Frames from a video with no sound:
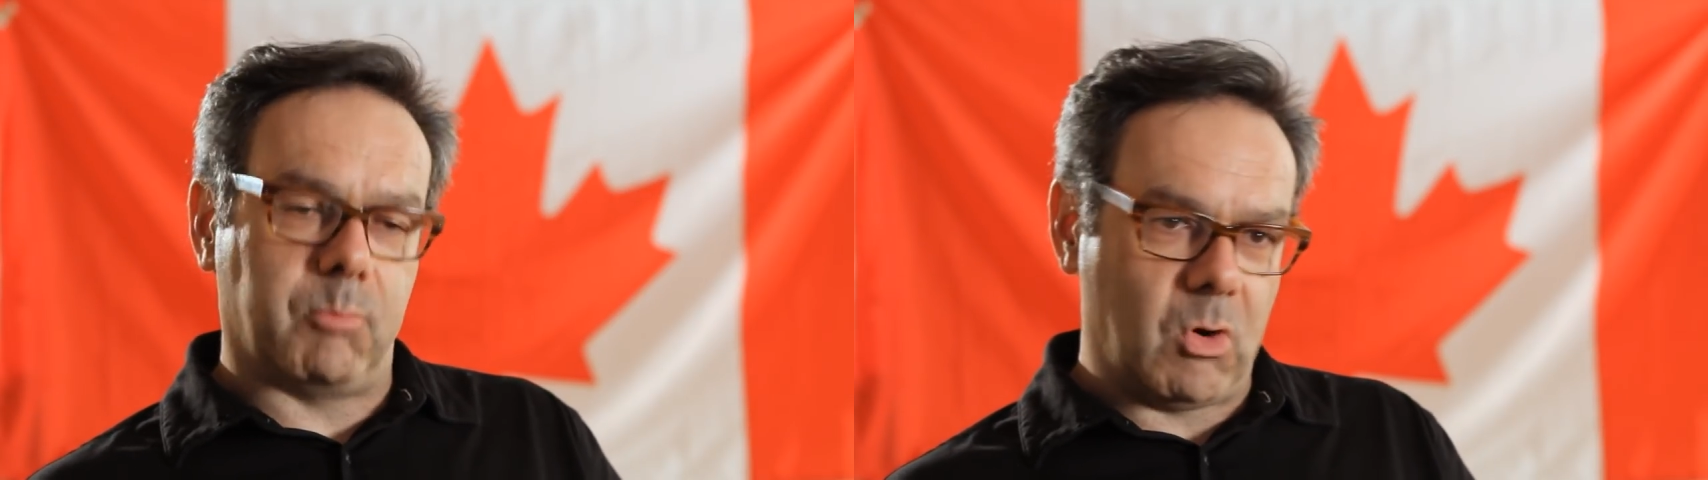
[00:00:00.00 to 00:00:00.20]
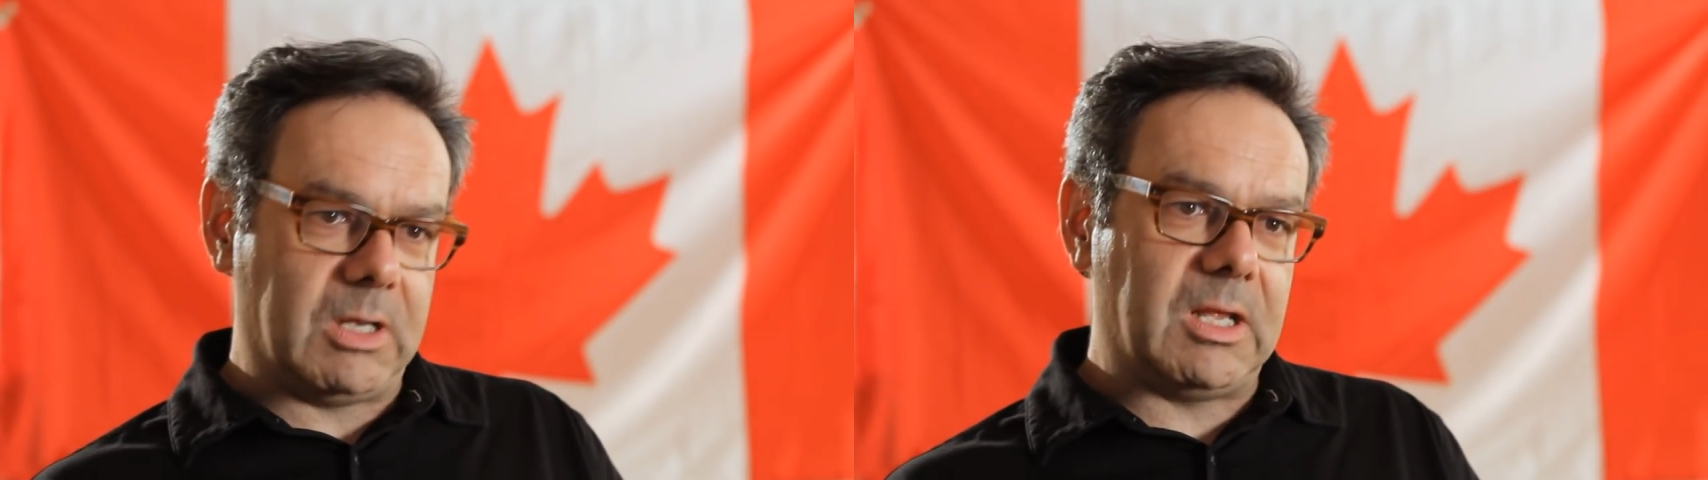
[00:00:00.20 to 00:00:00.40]
The
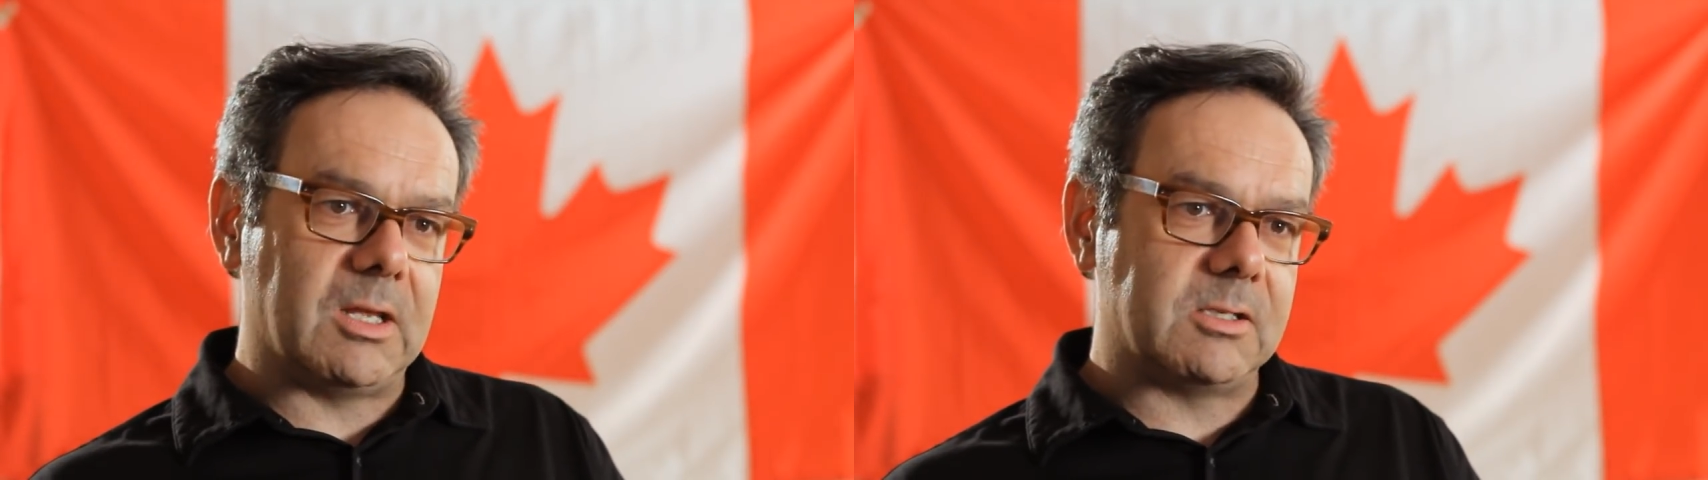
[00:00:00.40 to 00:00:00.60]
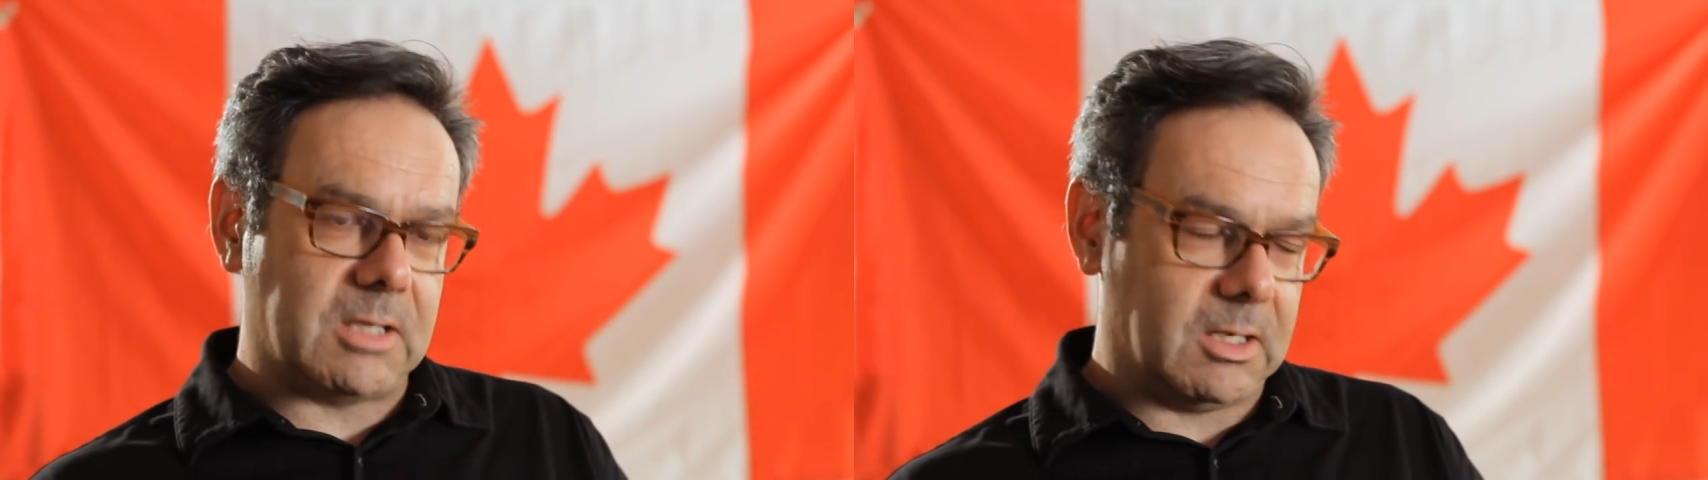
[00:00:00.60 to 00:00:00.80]
point
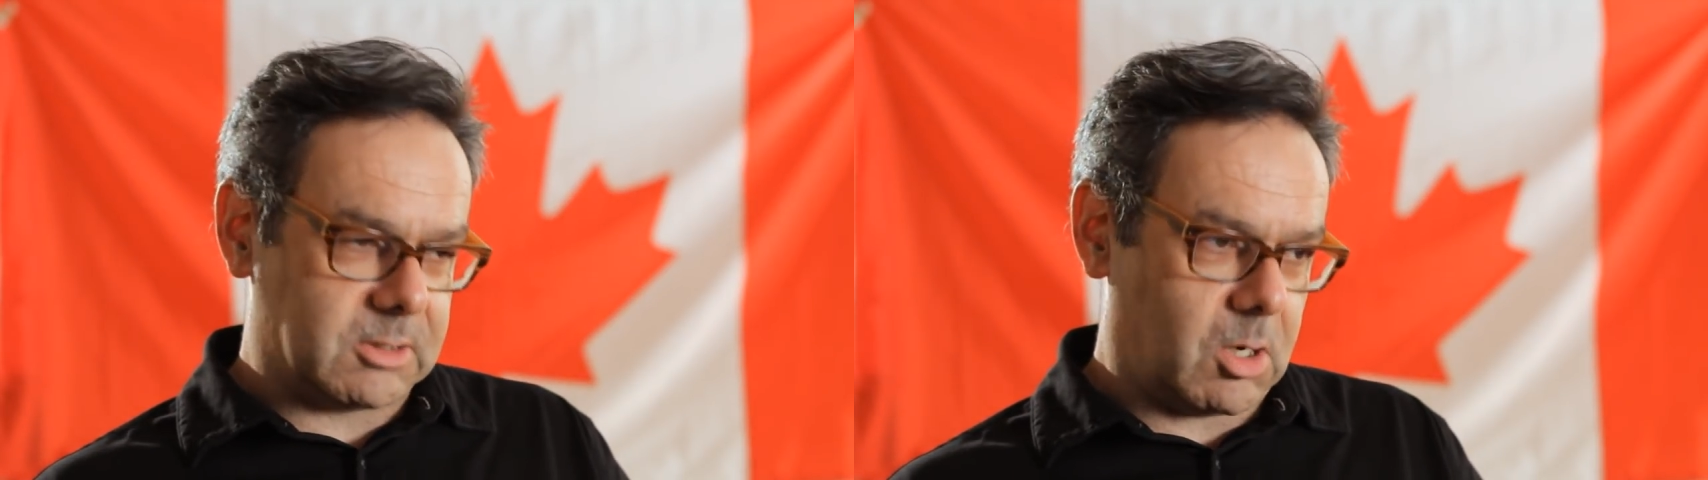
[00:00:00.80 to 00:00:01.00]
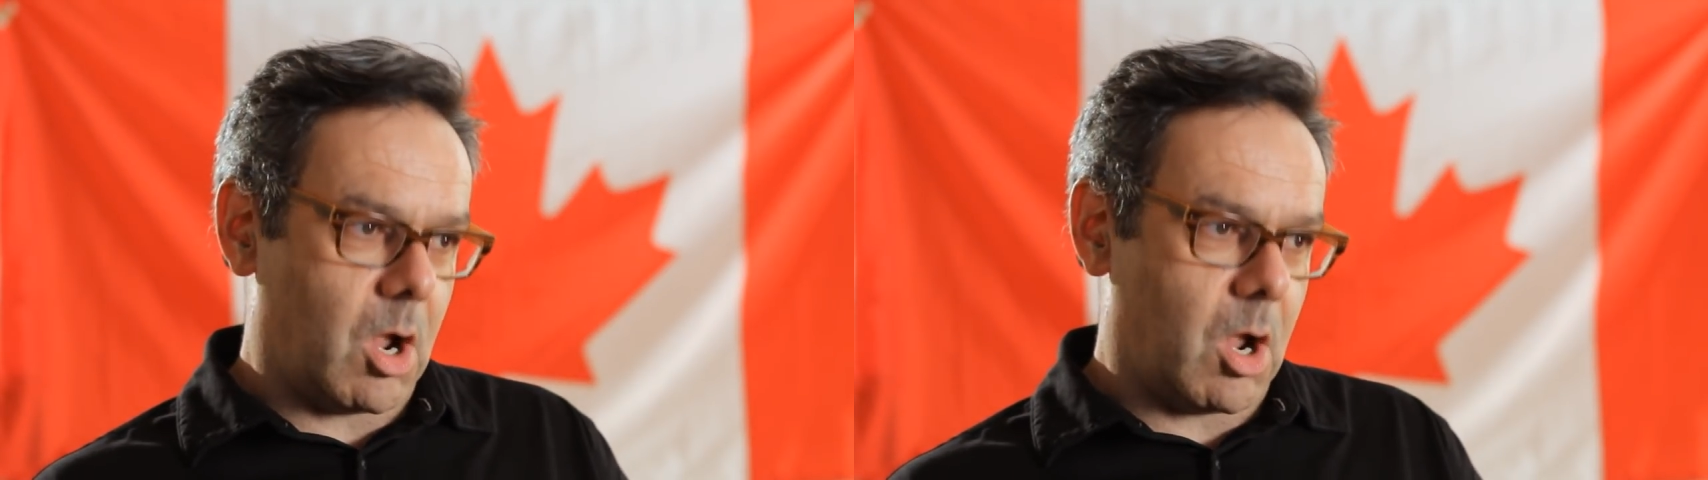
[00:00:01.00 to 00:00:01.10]
is, it's a